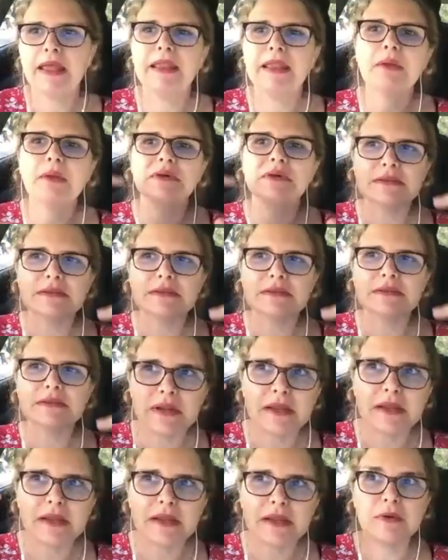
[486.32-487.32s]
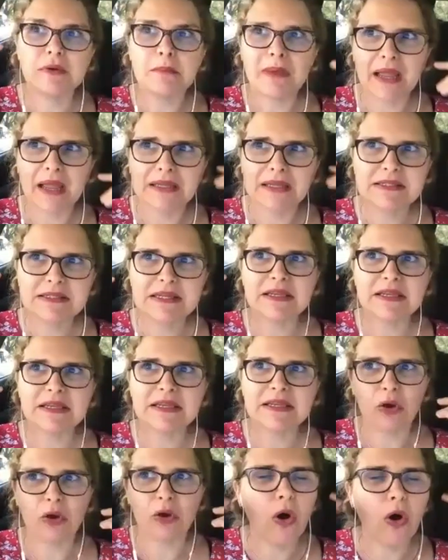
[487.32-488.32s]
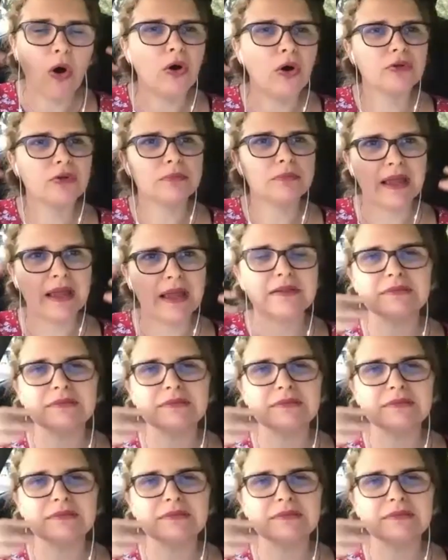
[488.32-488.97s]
I was reminding all my